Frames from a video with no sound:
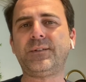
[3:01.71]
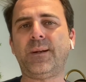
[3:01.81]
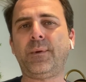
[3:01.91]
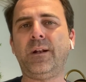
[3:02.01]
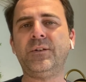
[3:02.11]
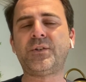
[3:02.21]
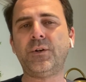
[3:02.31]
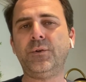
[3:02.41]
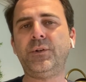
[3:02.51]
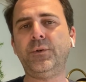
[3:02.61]
that I'm gonna
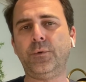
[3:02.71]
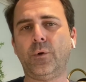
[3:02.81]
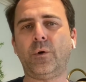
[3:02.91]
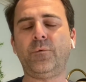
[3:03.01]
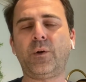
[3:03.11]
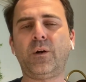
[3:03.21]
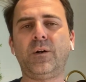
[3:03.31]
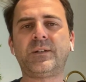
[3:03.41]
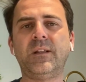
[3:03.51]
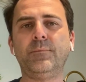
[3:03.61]
show you, or in
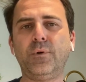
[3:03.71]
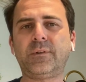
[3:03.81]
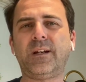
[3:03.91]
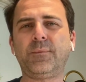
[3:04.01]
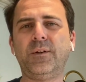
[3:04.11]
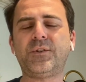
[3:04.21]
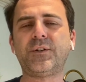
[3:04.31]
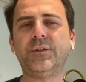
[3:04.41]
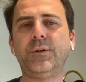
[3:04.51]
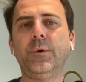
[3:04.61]
regards to the book that I'm gonna
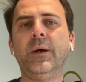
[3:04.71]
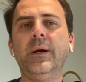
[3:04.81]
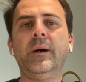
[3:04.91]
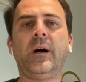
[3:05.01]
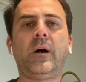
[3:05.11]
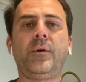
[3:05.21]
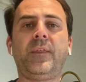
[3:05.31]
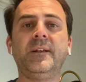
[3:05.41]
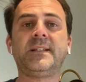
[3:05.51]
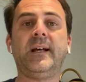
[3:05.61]
show you, are
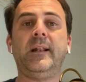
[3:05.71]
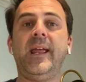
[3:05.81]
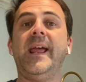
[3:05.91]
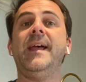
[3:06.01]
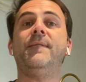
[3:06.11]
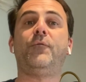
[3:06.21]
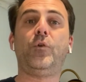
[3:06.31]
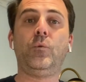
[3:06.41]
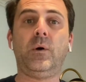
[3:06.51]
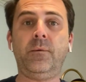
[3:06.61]
things that
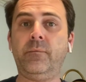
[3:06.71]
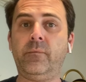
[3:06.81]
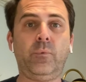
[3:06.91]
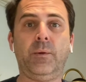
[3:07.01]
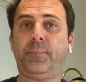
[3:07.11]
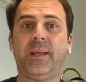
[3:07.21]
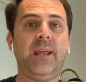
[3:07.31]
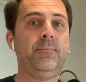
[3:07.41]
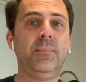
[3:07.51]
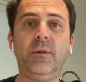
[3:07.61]
everyone, what,
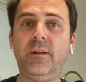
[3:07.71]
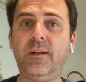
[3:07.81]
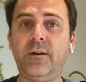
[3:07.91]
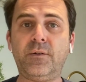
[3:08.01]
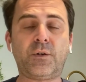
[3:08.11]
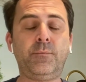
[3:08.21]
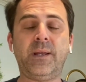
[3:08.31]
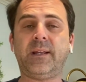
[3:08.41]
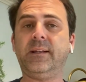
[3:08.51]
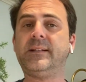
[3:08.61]
became millionaires or
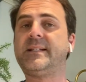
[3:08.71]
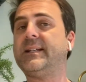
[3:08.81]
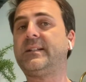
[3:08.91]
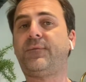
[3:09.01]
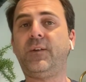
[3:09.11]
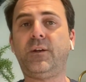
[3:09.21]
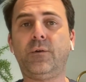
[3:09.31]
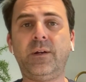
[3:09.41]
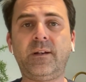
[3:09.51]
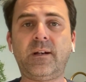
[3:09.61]
making
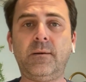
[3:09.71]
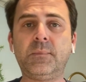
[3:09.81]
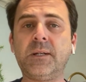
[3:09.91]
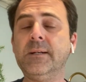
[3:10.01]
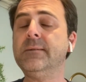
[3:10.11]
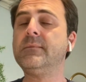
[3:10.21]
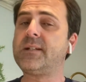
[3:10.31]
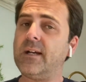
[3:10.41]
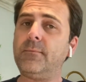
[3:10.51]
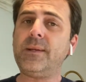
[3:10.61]
six-figure incomes?
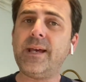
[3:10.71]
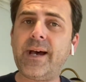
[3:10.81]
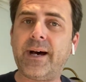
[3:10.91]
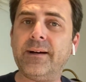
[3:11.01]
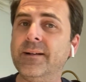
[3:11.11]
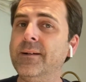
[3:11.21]
Some, yeah.